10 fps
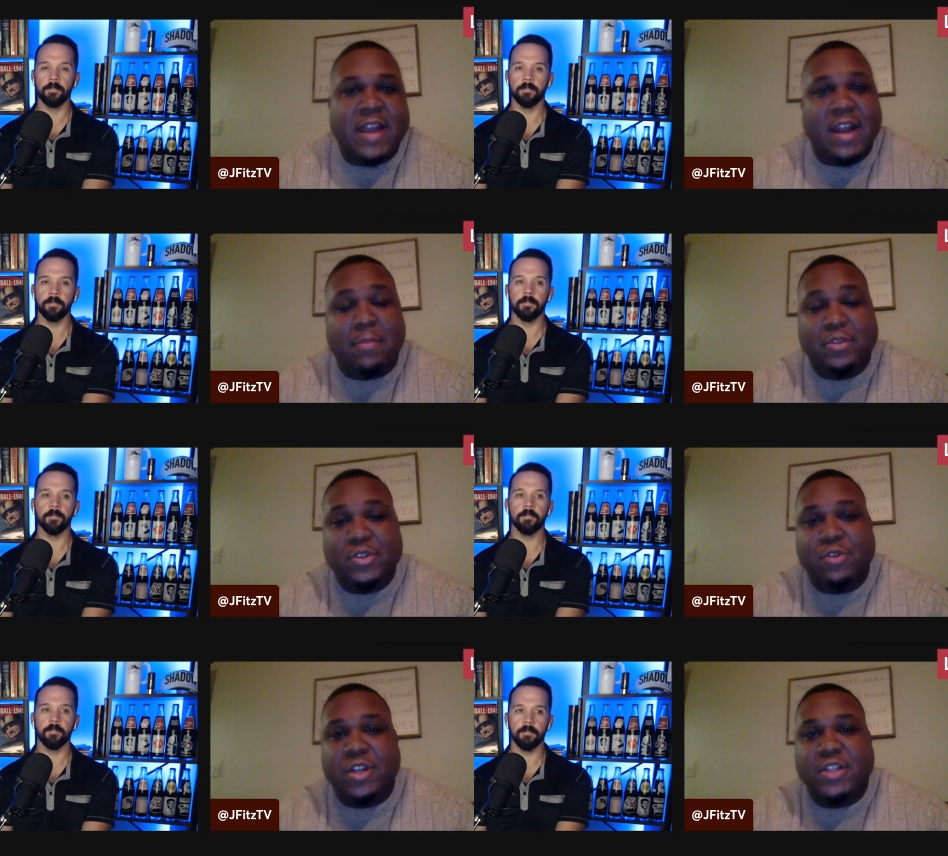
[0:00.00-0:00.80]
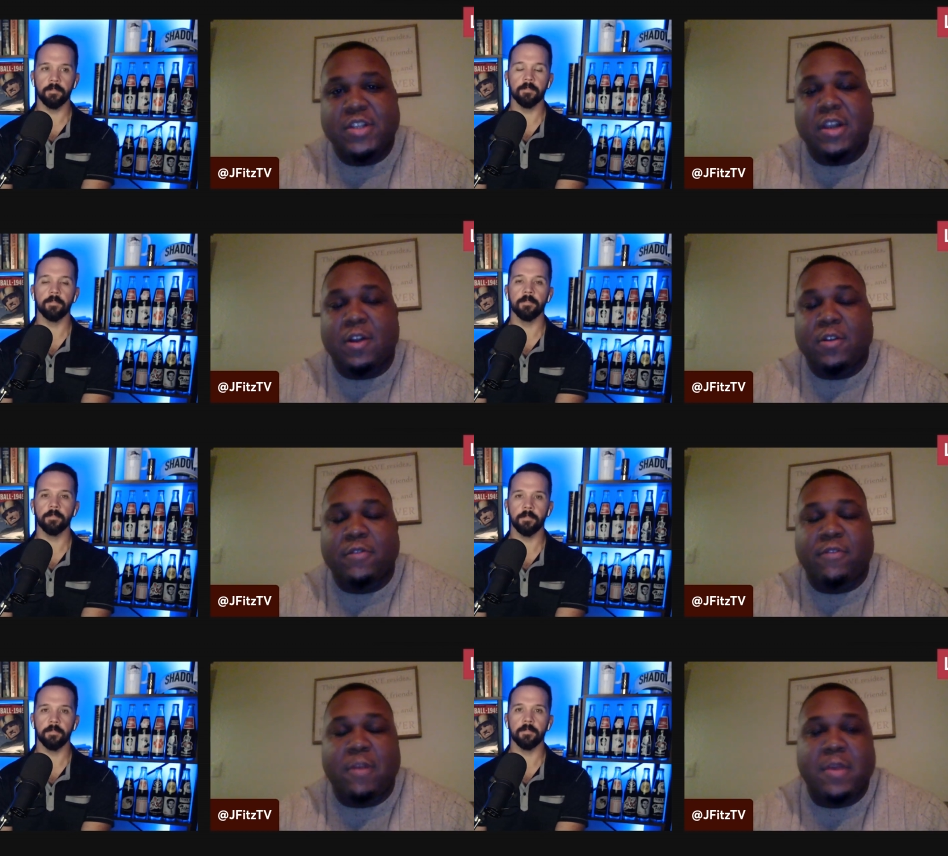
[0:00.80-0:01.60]
Speaker 1: and had an opportunity to
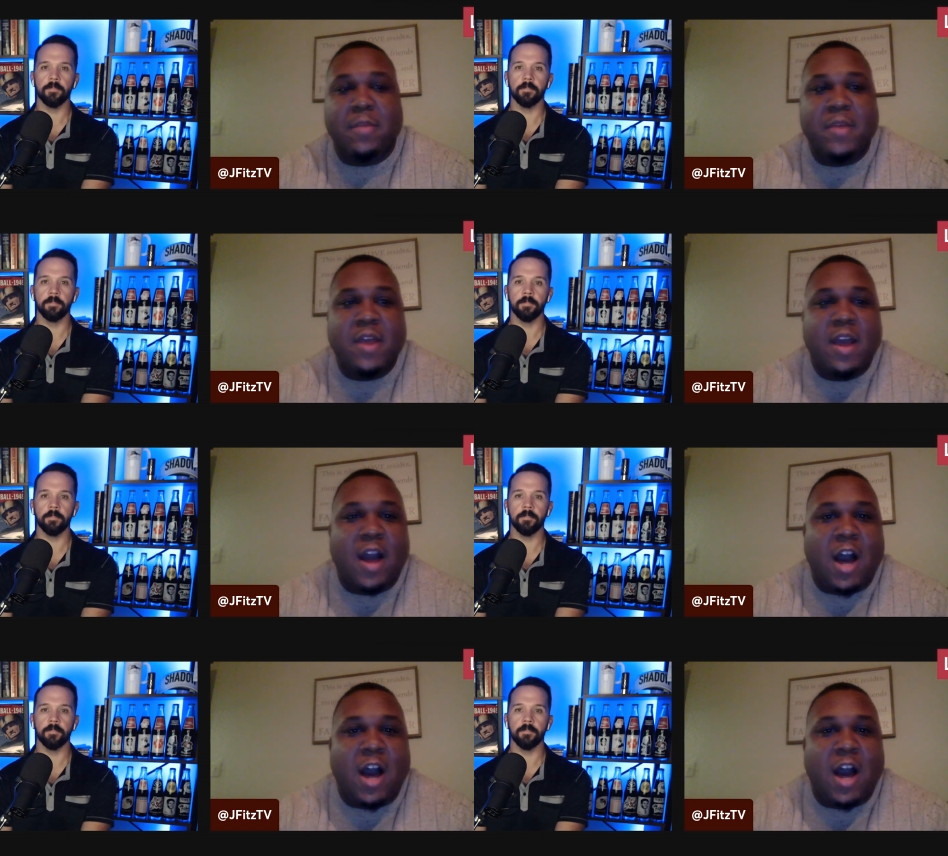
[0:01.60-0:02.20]
learn from him.